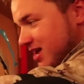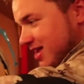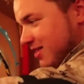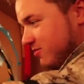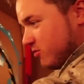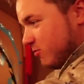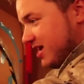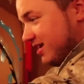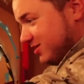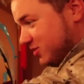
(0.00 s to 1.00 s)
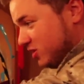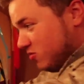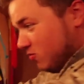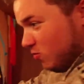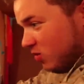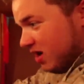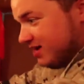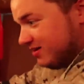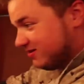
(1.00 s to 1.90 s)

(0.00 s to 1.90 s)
In three, two, one.